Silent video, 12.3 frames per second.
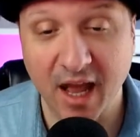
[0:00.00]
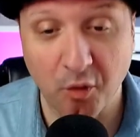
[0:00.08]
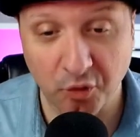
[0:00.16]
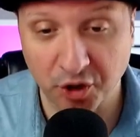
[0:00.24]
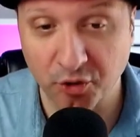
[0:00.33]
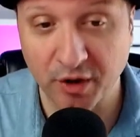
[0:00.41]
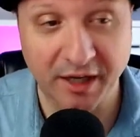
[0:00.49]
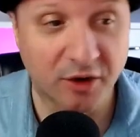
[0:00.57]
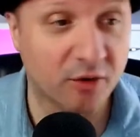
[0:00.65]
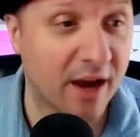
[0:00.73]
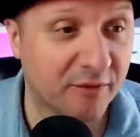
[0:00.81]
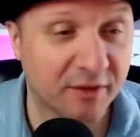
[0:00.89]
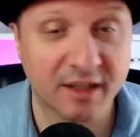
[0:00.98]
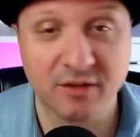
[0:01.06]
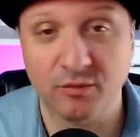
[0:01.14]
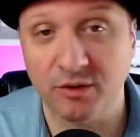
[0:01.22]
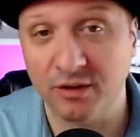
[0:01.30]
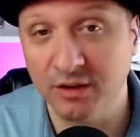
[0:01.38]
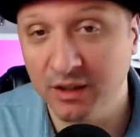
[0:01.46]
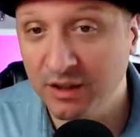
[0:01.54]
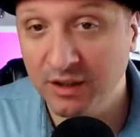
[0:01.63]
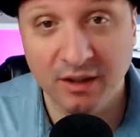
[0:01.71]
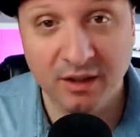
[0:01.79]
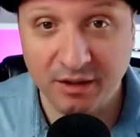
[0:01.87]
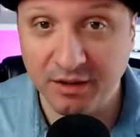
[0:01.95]
We're creating graphics. We're
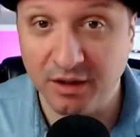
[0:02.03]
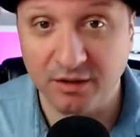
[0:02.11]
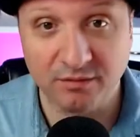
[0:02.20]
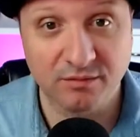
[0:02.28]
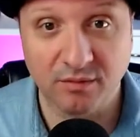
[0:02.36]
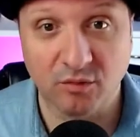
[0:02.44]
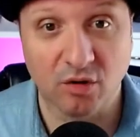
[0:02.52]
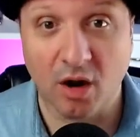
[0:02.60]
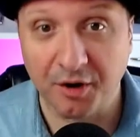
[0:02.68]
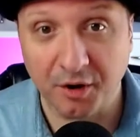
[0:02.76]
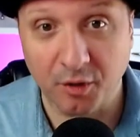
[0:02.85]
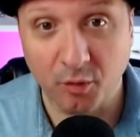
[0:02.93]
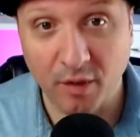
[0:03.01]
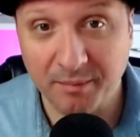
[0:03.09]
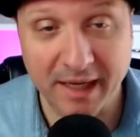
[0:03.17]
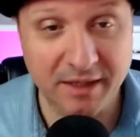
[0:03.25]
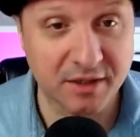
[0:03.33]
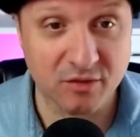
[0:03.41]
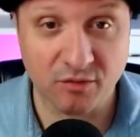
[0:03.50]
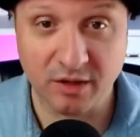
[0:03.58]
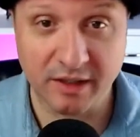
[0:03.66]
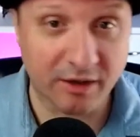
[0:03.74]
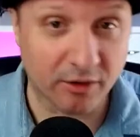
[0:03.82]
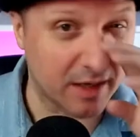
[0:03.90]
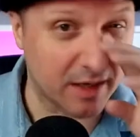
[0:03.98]
on our web pages. We're in
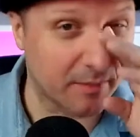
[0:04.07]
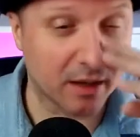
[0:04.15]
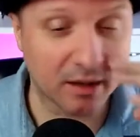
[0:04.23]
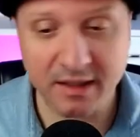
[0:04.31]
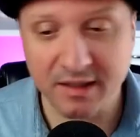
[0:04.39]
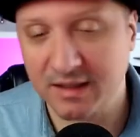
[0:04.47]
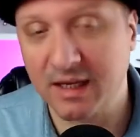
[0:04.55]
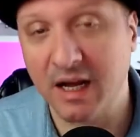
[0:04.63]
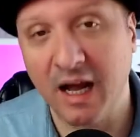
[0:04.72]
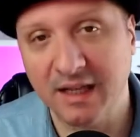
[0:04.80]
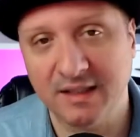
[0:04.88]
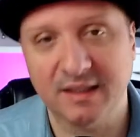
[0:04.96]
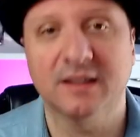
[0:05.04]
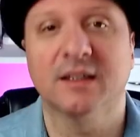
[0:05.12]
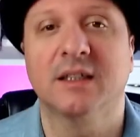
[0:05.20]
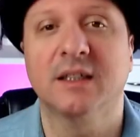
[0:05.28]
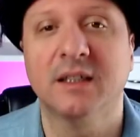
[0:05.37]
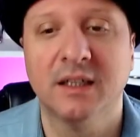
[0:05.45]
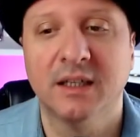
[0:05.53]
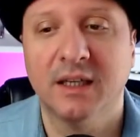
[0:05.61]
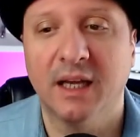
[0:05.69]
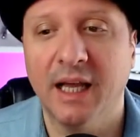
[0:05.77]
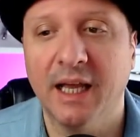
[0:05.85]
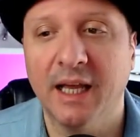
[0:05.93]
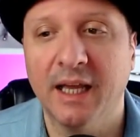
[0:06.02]
our email list constantly.
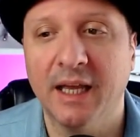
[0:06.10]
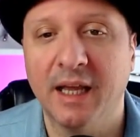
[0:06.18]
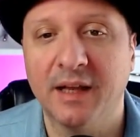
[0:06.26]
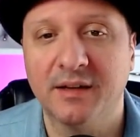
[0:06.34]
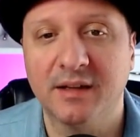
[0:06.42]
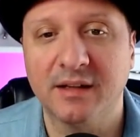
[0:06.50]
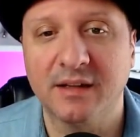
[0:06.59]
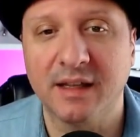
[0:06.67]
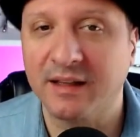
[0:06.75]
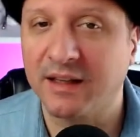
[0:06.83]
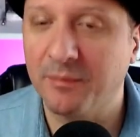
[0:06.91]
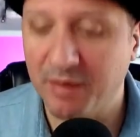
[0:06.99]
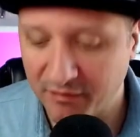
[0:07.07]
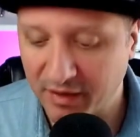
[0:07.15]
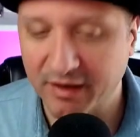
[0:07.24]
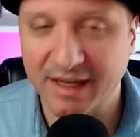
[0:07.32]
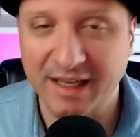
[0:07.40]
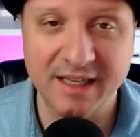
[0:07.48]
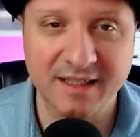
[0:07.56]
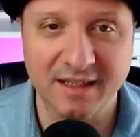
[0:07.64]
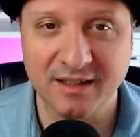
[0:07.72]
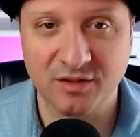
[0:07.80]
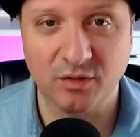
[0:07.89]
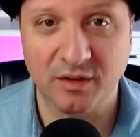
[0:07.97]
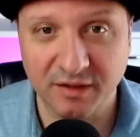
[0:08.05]
And it can be very easy to
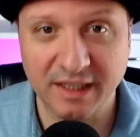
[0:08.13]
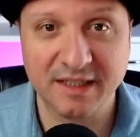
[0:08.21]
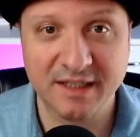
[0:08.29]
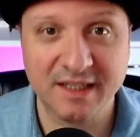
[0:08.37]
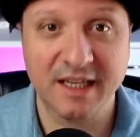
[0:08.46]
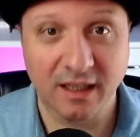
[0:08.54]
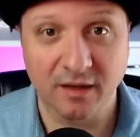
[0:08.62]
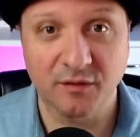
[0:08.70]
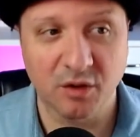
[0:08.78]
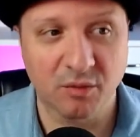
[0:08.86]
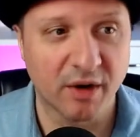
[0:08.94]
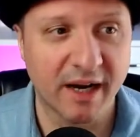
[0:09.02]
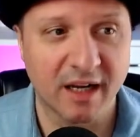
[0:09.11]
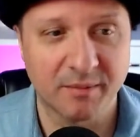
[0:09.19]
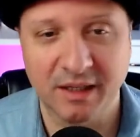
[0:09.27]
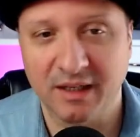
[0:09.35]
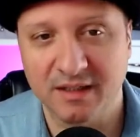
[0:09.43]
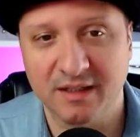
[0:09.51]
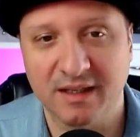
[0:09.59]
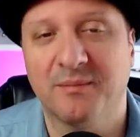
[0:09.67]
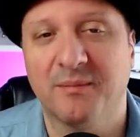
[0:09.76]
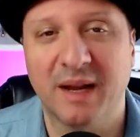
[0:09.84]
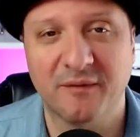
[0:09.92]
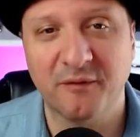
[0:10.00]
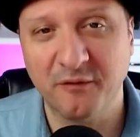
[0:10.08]
sort of get sick of your brand, because it
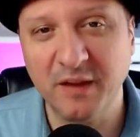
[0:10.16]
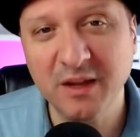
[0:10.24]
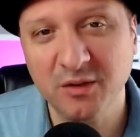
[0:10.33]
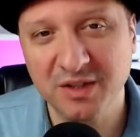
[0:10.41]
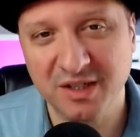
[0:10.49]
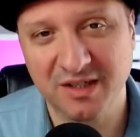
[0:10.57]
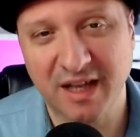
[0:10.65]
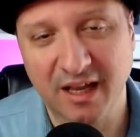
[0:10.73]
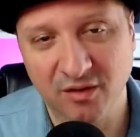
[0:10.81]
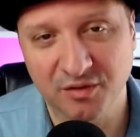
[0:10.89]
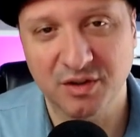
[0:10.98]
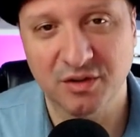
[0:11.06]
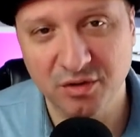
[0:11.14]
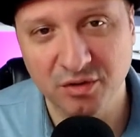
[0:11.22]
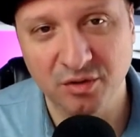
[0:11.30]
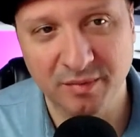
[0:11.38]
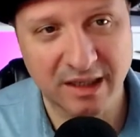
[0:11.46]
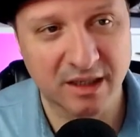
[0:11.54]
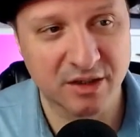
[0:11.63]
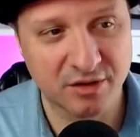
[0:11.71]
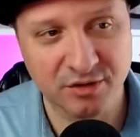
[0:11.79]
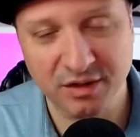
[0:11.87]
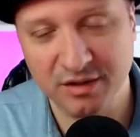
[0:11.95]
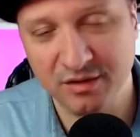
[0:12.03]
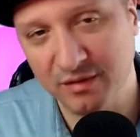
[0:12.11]
might feel stale to you because you're
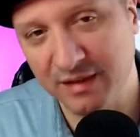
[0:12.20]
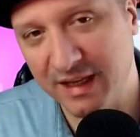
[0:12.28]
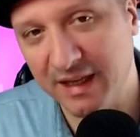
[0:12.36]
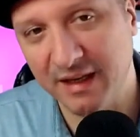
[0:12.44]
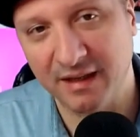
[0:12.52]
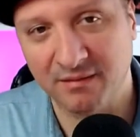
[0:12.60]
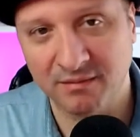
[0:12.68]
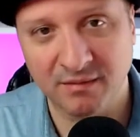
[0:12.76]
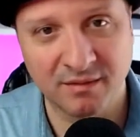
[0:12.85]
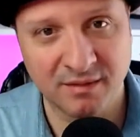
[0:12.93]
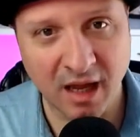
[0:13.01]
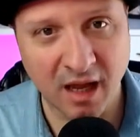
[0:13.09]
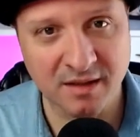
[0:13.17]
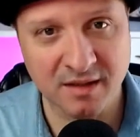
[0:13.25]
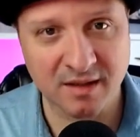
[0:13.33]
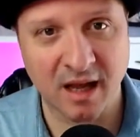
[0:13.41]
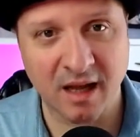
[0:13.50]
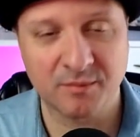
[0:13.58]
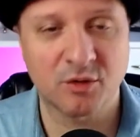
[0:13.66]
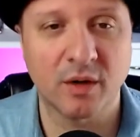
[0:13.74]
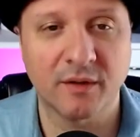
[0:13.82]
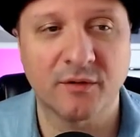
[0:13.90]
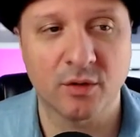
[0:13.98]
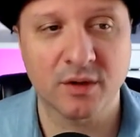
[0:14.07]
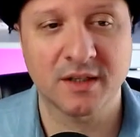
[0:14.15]
just in it nonstop
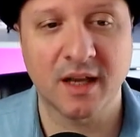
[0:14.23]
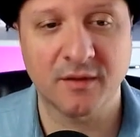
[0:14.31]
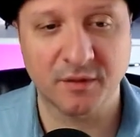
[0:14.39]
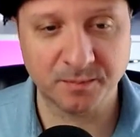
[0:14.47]
24/7.